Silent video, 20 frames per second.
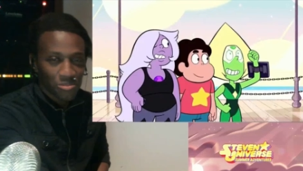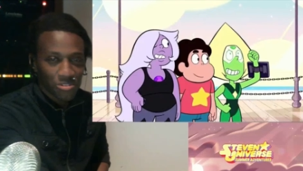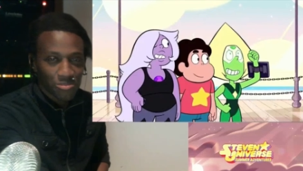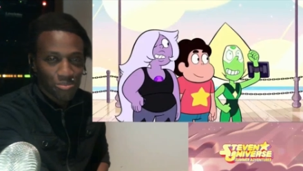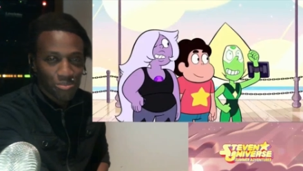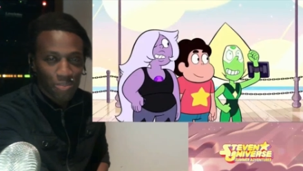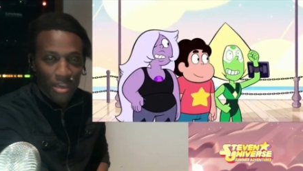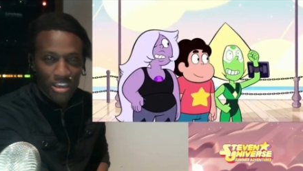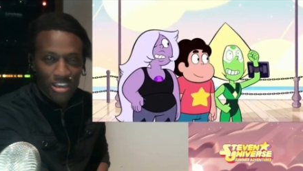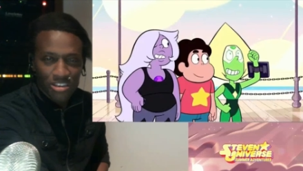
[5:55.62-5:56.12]

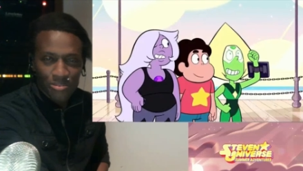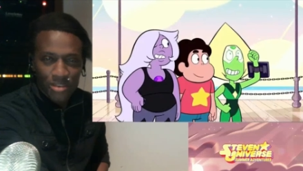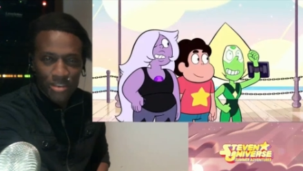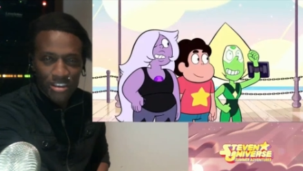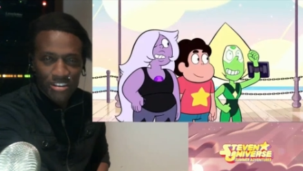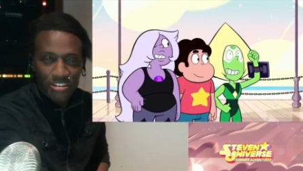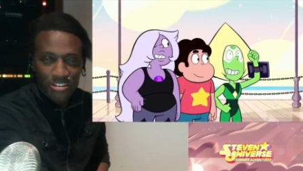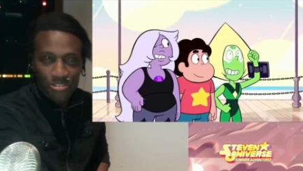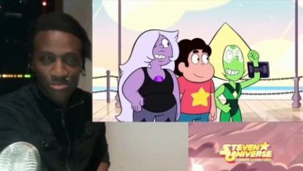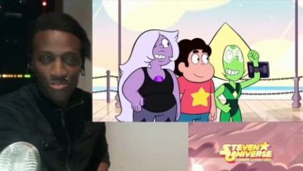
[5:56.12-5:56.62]
Mega Man
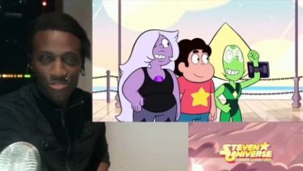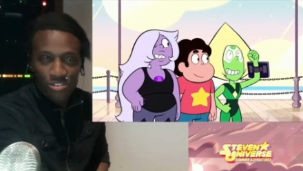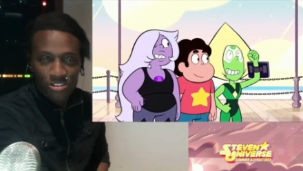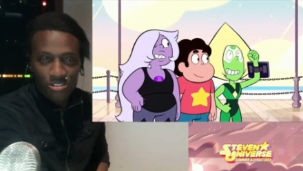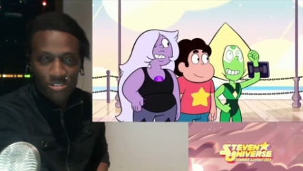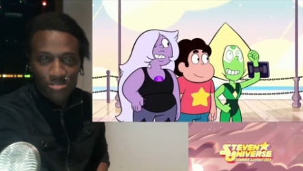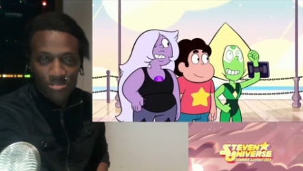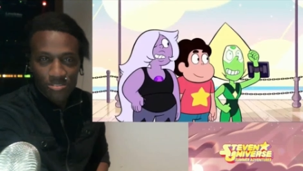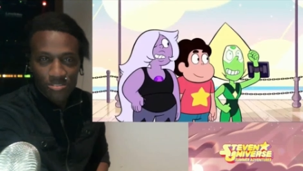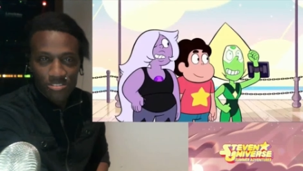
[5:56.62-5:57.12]

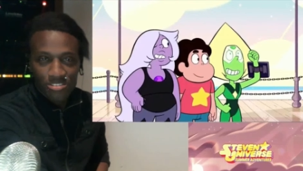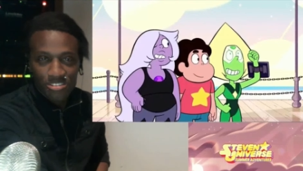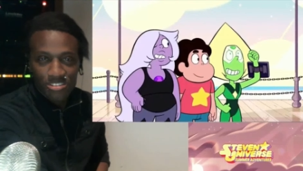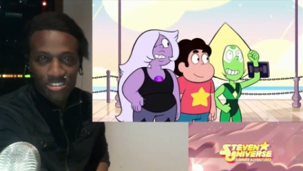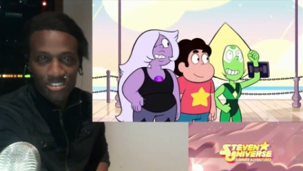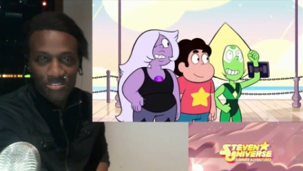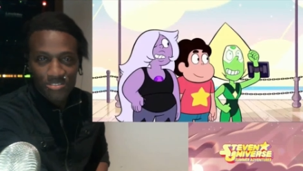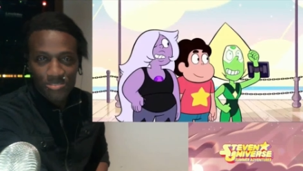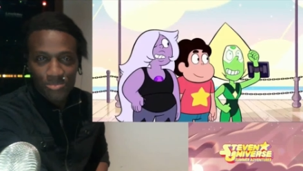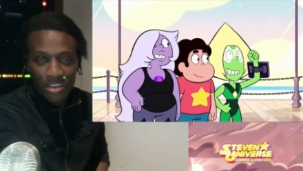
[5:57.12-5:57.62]
confirmed?
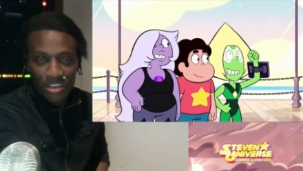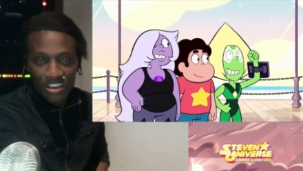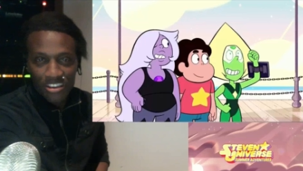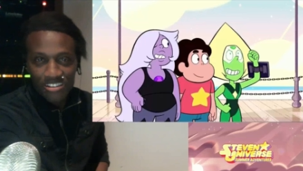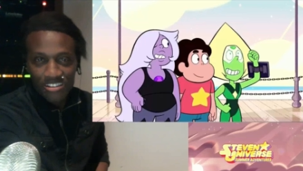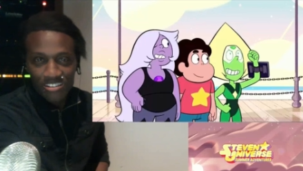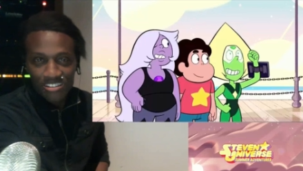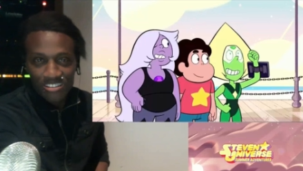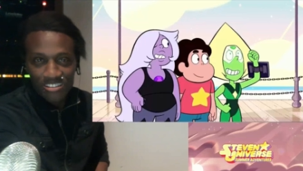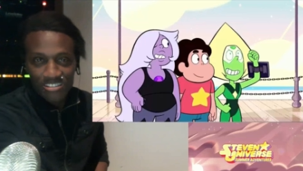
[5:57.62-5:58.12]
Steven Man?
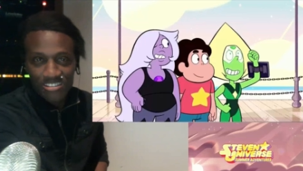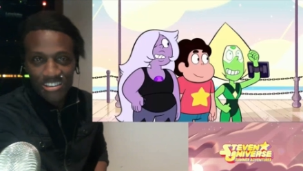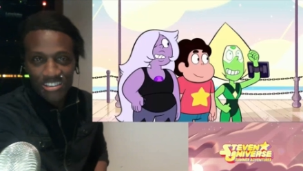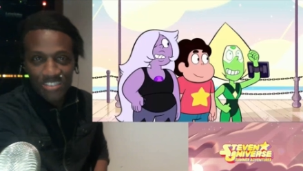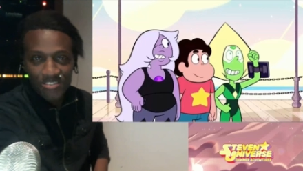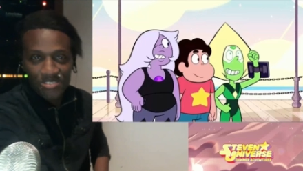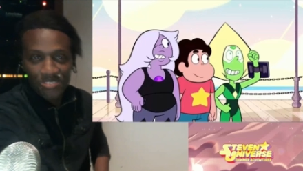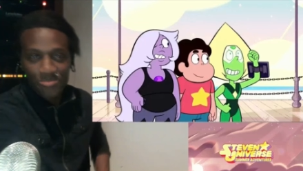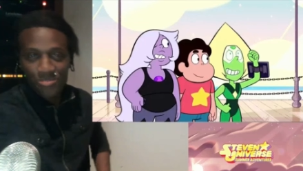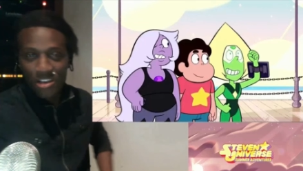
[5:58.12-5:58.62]

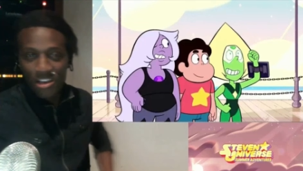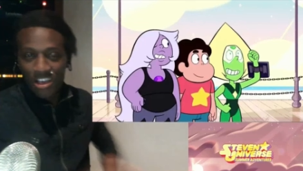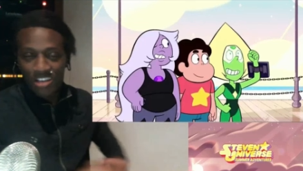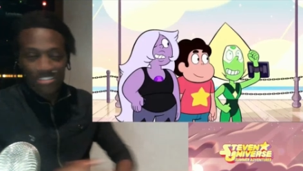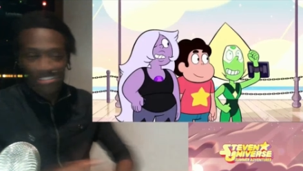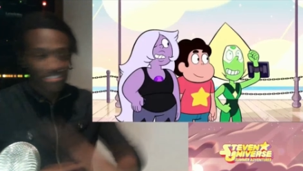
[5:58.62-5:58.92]
Steven Bot?